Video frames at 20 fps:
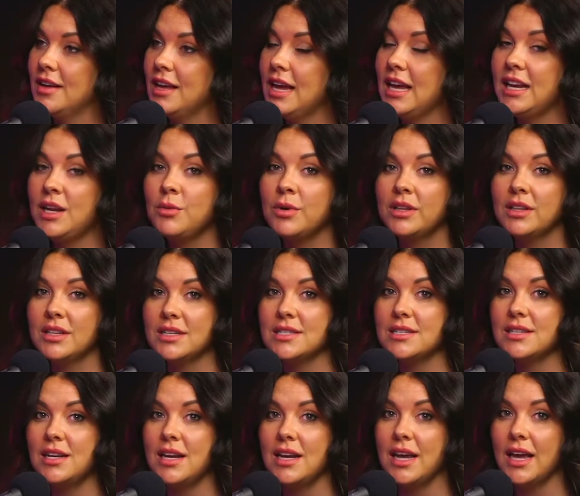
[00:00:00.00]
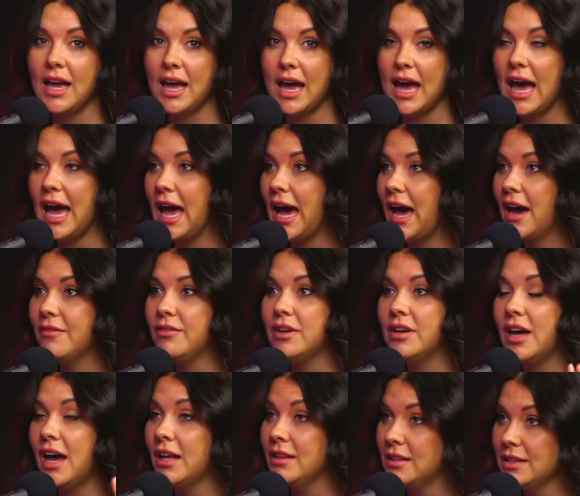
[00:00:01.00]
Anyone listening, have a
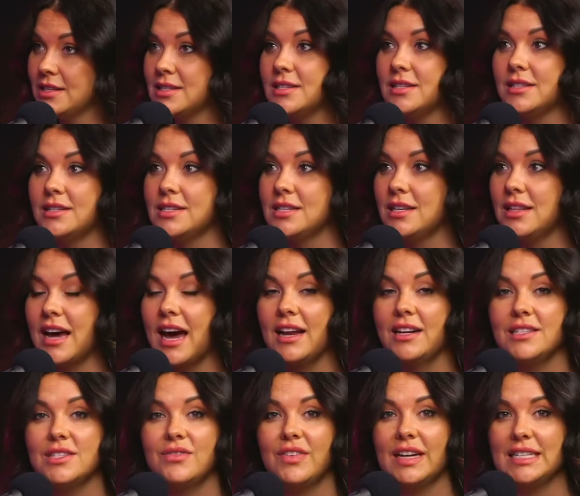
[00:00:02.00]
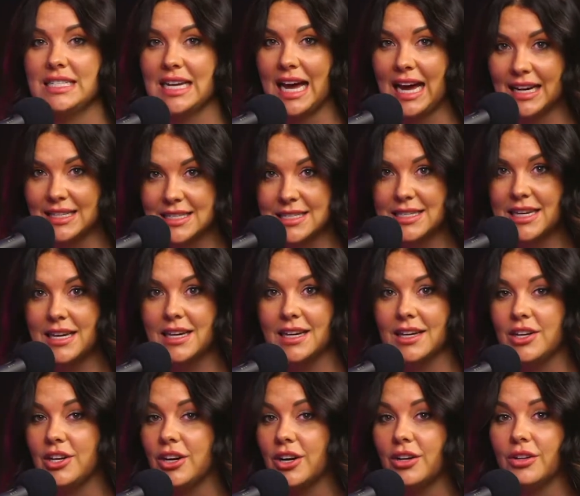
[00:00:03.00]
listen to that. It's fantastic. And
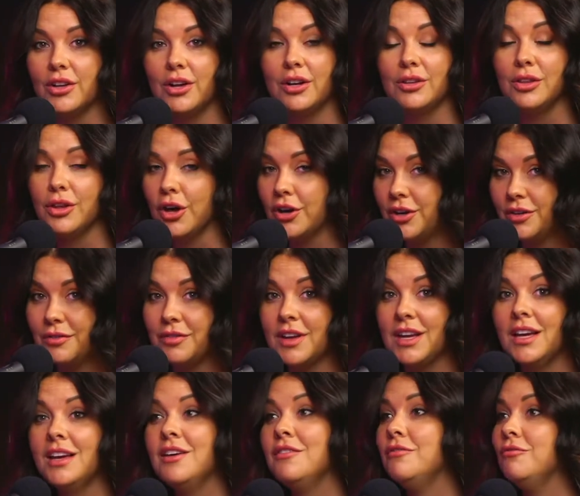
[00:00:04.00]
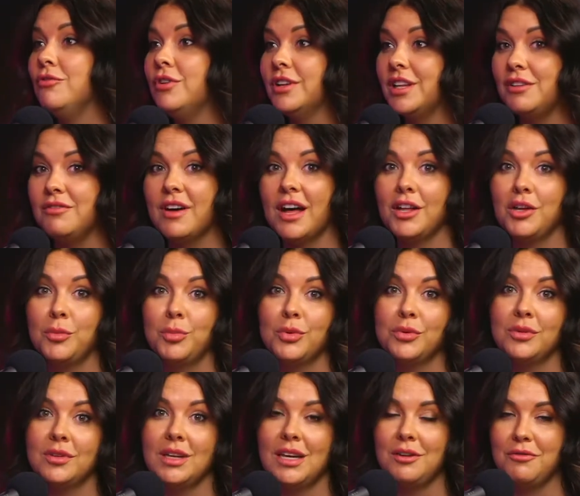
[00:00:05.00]
you're going to learn a lot of really
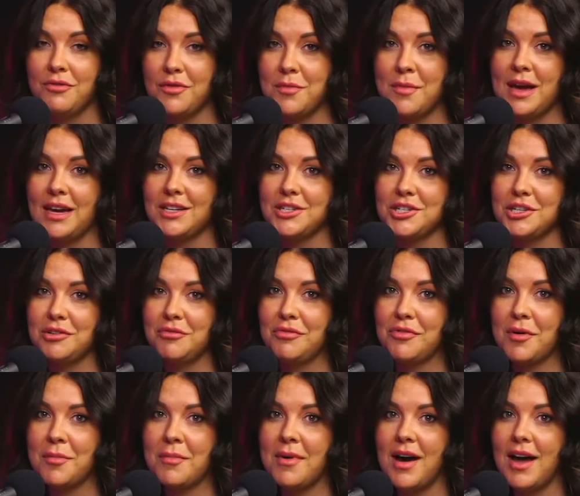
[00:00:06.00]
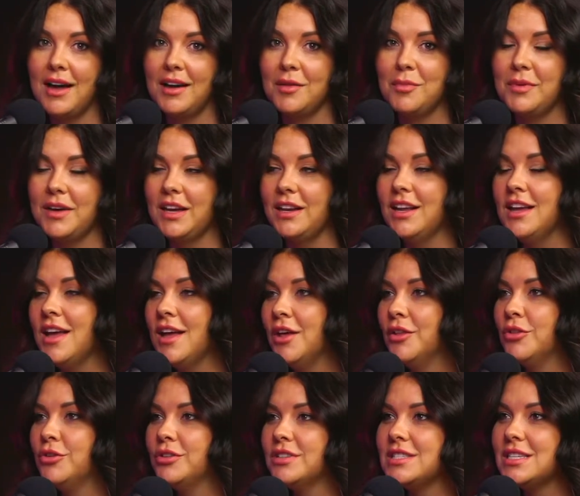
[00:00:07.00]
valuable information from Mike. But
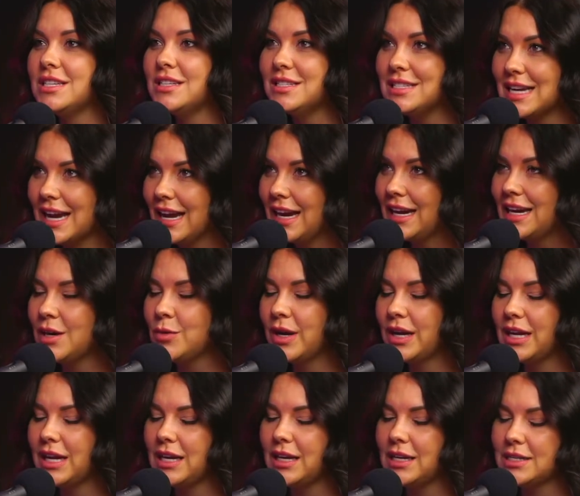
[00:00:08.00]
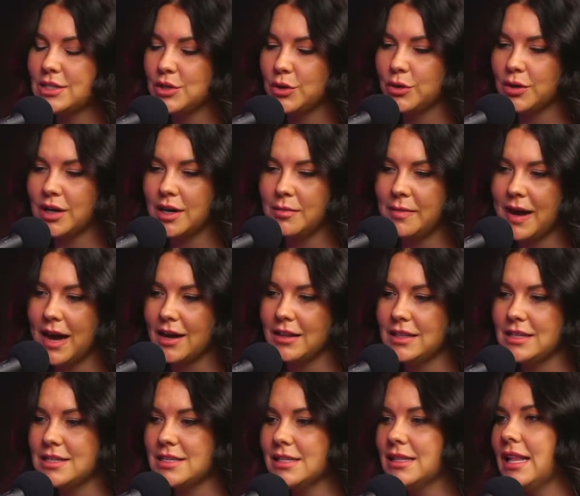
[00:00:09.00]
look, today we're here to talk about
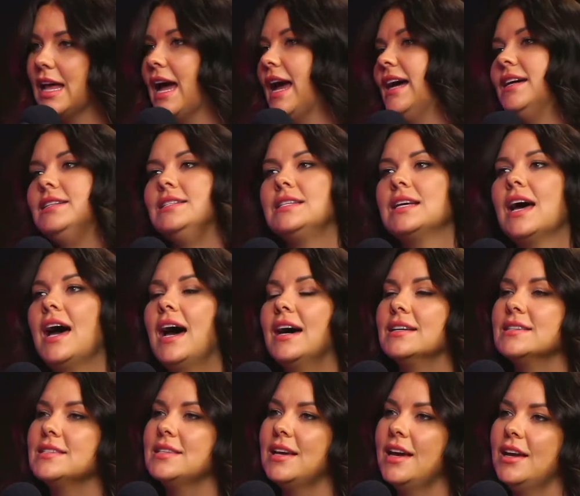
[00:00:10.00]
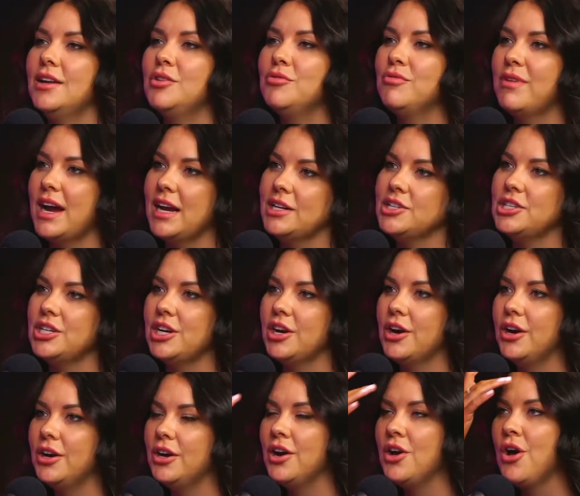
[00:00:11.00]
this land to asset
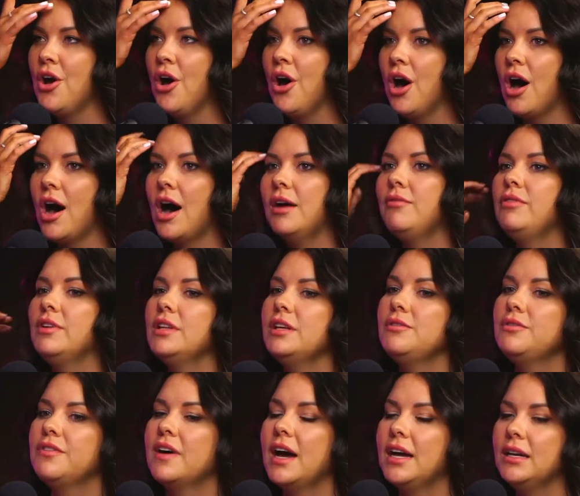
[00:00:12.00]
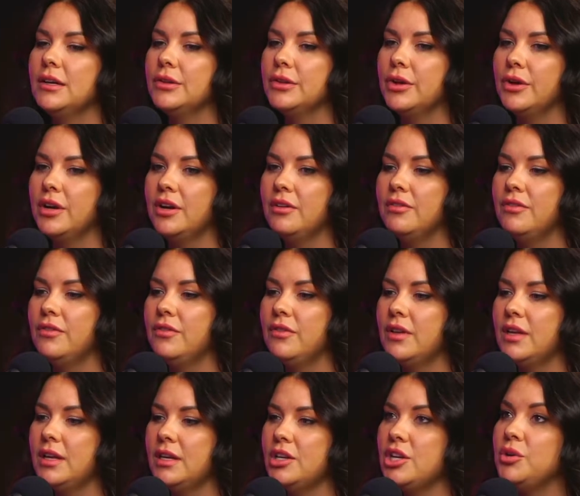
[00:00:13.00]
ratio. I really find a lot of
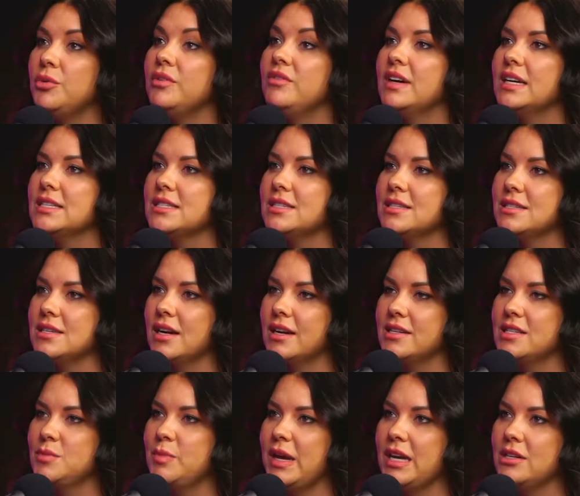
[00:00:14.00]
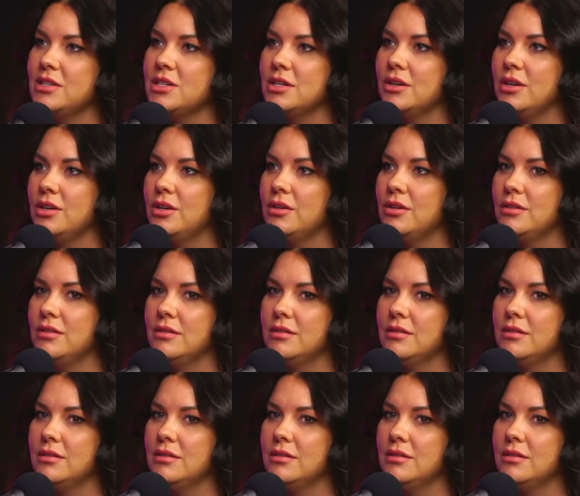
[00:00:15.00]
new investors that I speak to